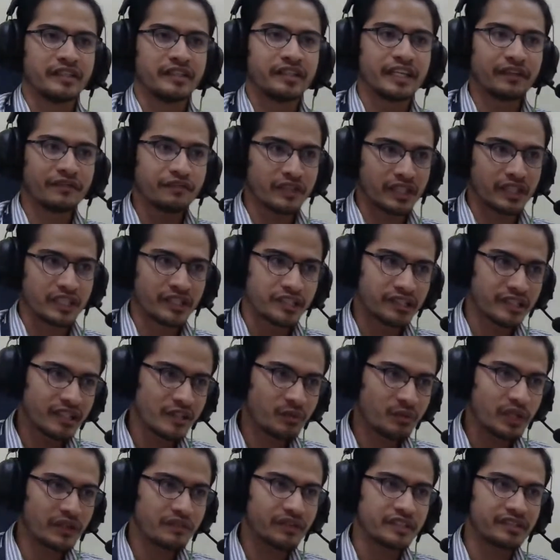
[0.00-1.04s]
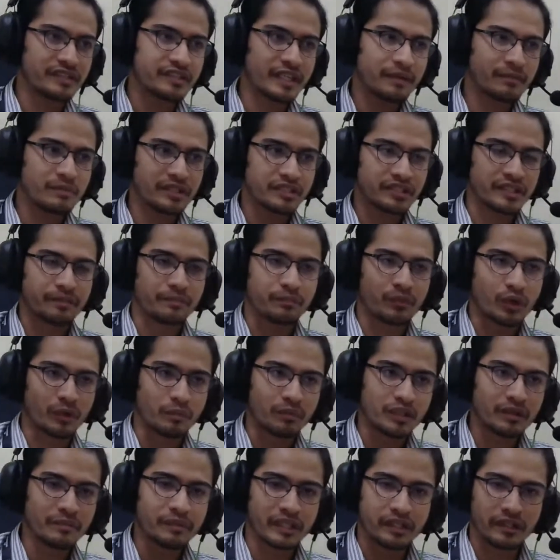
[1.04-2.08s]
definition, we have established the
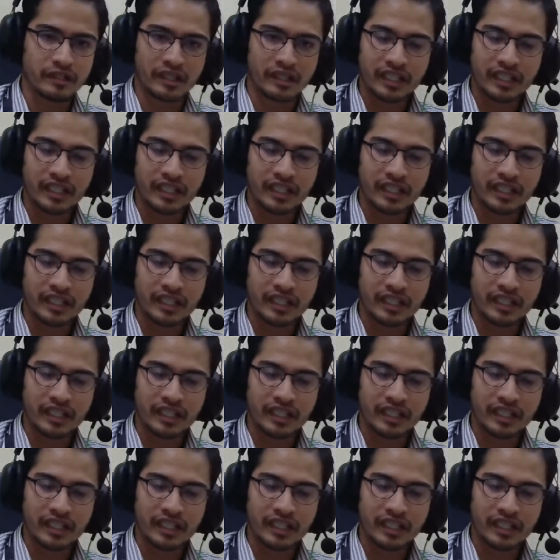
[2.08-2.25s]
problem and the